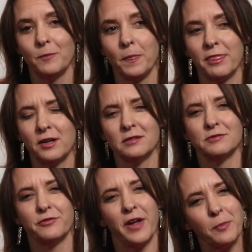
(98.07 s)
The
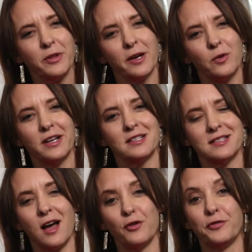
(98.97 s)
vape liquid
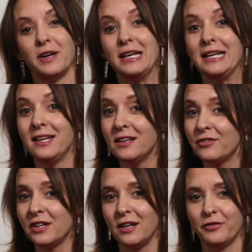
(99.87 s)
itself,
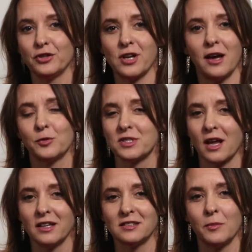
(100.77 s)
even if your child was
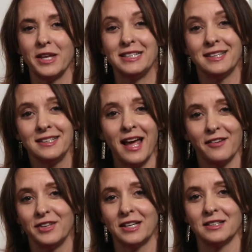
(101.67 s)
getting some that didn't have
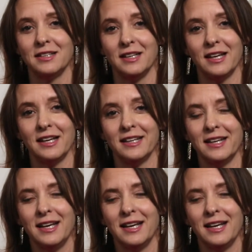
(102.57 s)
nicotine in it,